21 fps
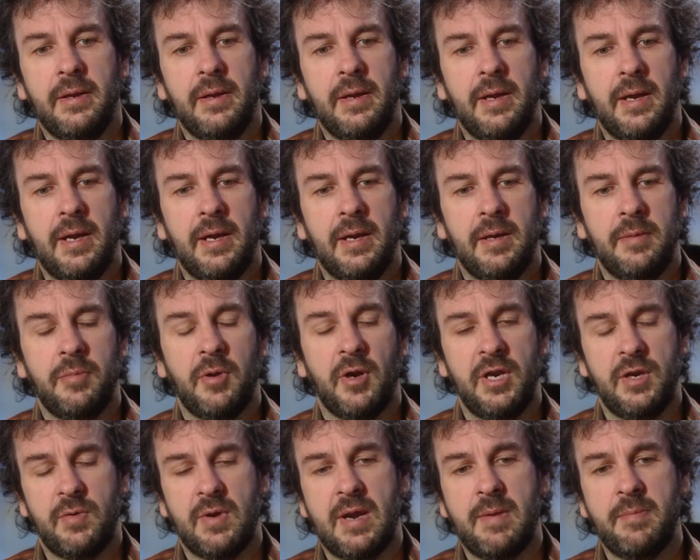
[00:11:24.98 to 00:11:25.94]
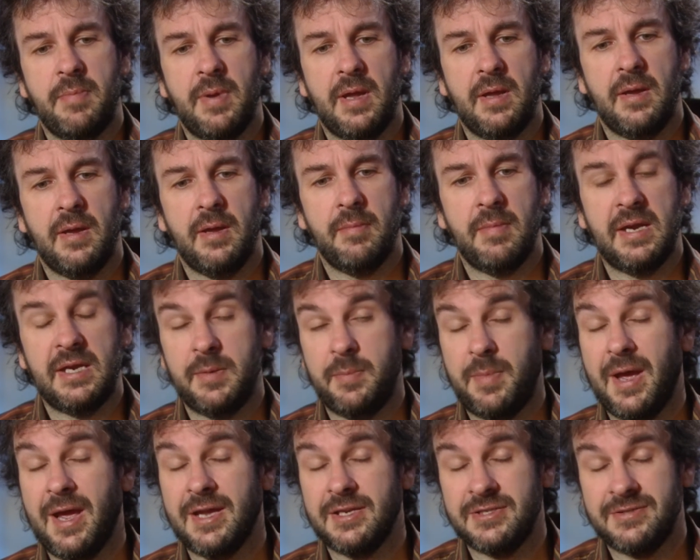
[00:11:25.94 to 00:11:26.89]
And Polygram had to
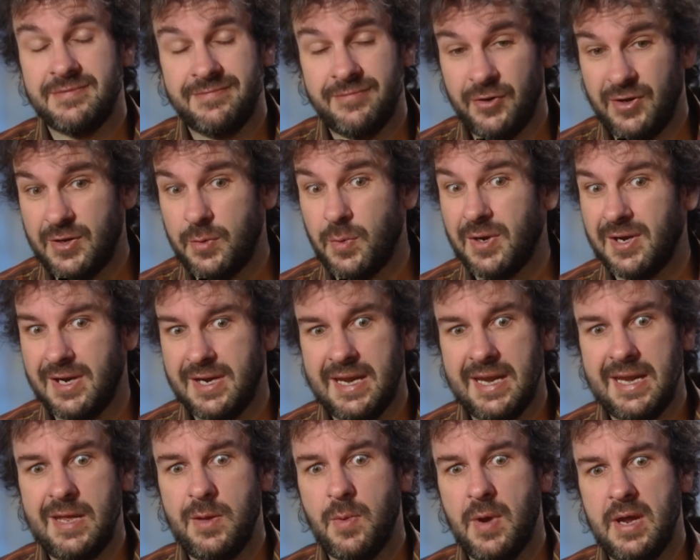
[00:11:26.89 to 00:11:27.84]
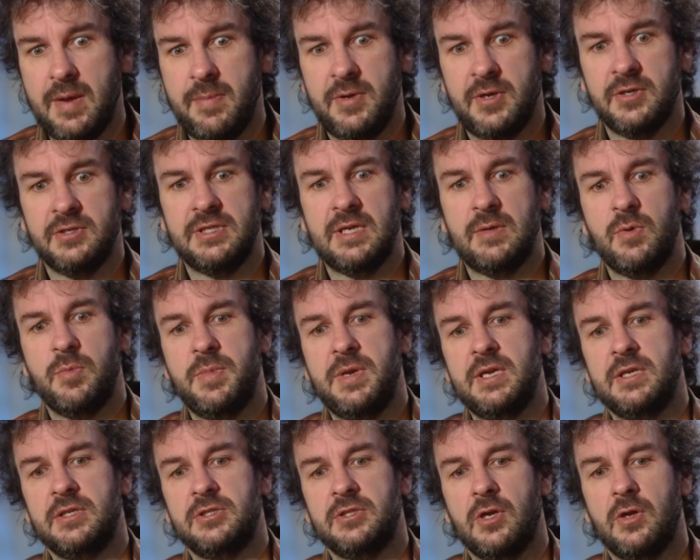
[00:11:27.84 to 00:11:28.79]
pass very quickly anyway because they were
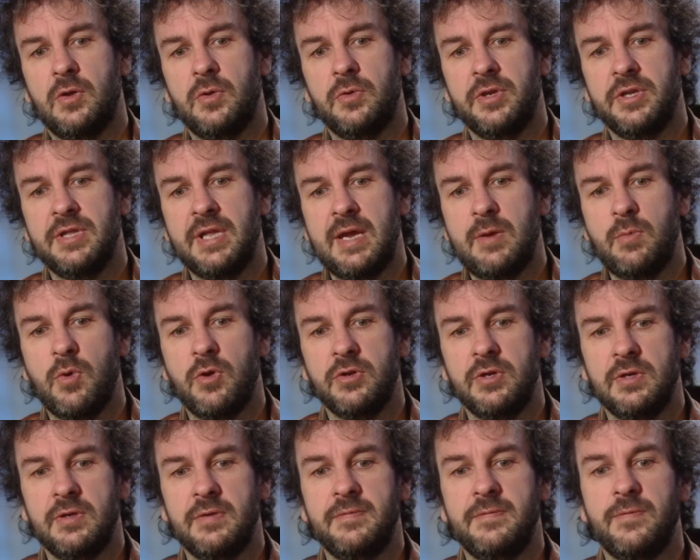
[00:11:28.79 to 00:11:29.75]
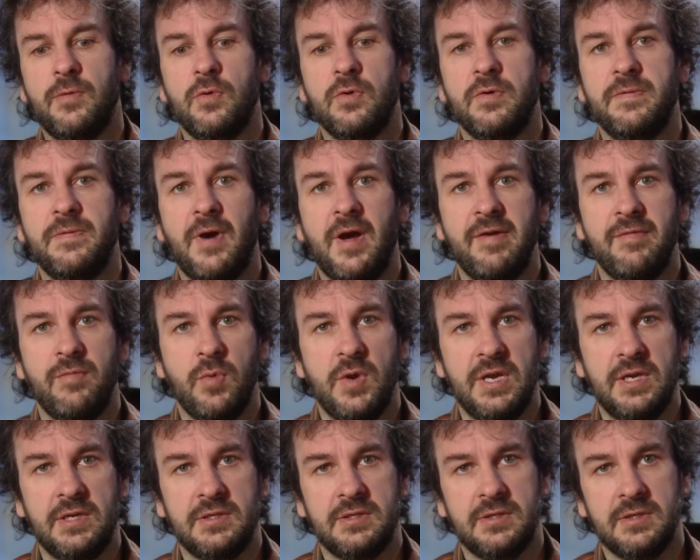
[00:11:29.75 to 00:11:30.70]
being sold, and they wanted 4 or 5
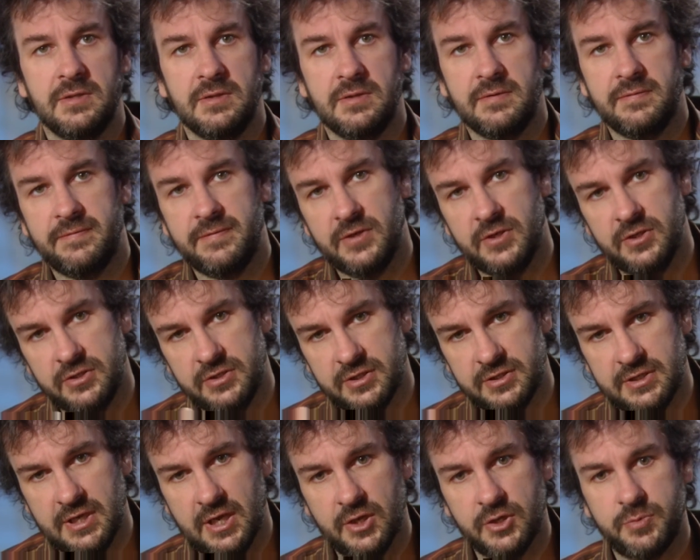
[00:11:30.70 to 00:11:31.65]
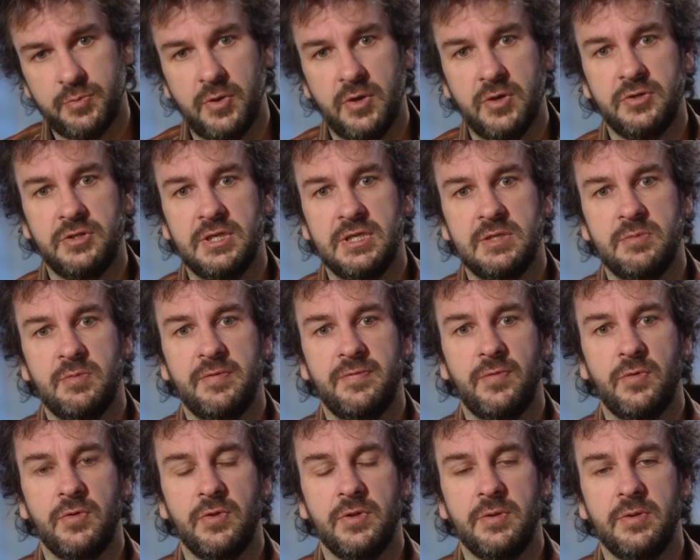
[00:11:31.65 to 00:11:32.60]
weeks to finish the sales process
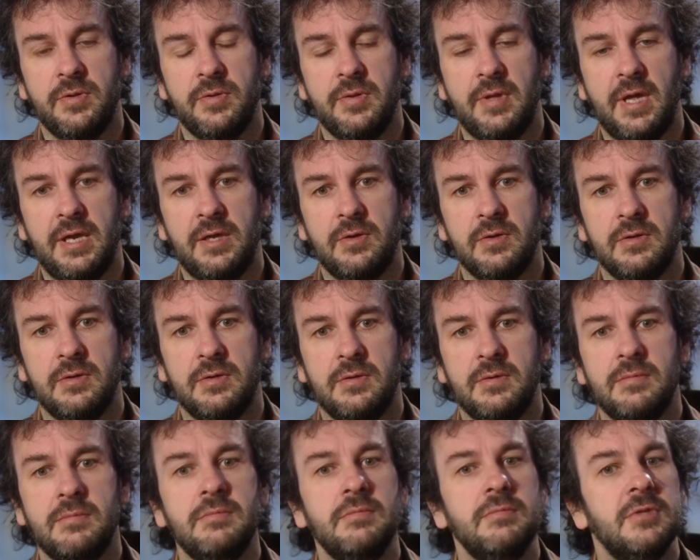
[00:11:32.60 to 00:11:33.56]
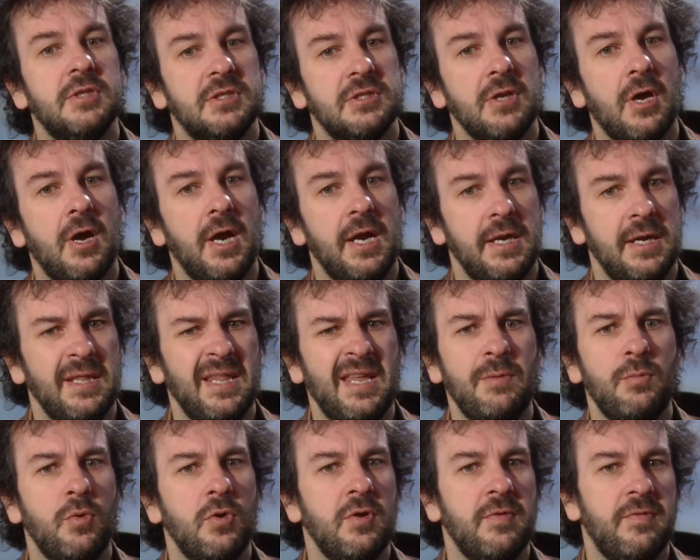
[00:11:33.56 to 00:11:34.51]
before they could decide. And they
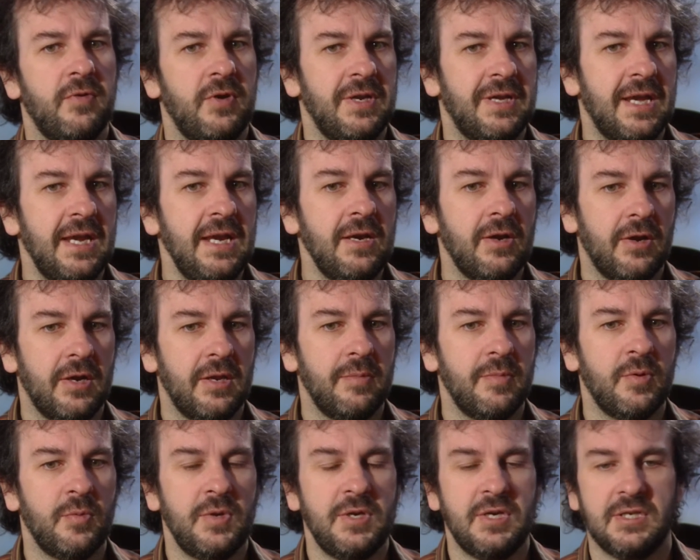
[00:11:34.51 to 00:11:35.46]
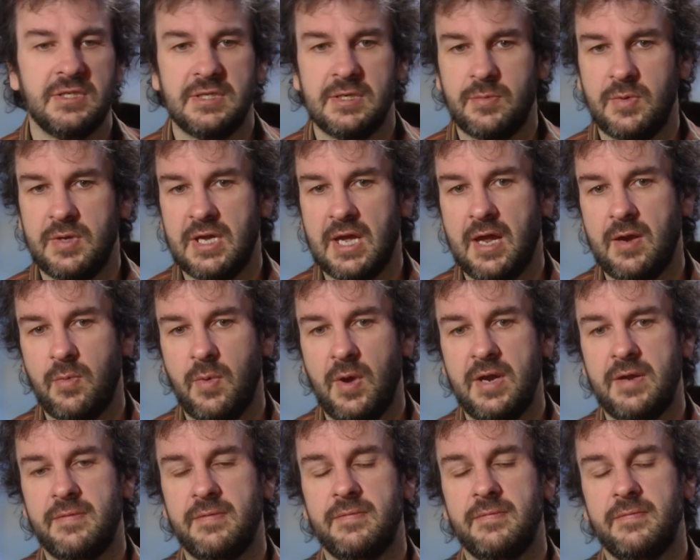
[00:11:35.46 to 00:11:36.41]
were very keen on it, but we just said we can't
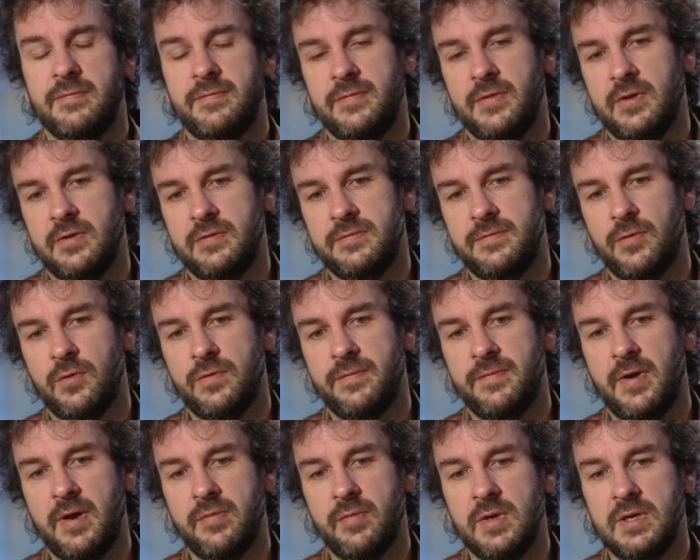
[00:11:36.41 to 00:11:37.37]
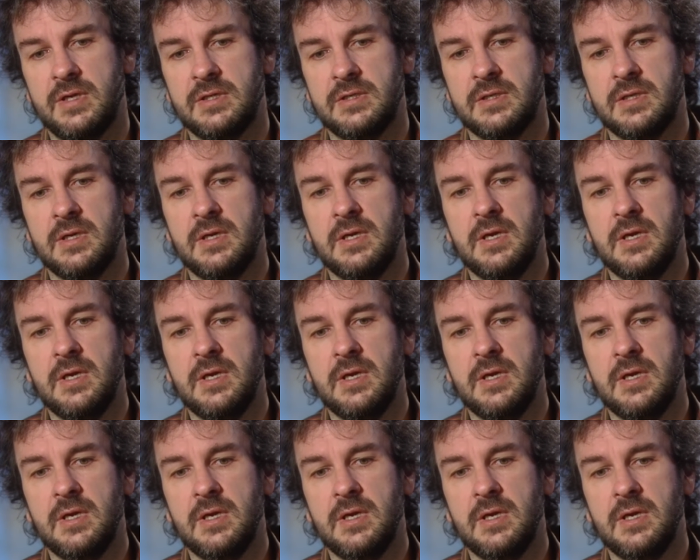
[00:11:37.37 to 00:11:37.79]
wait those 4 or 5 weeks.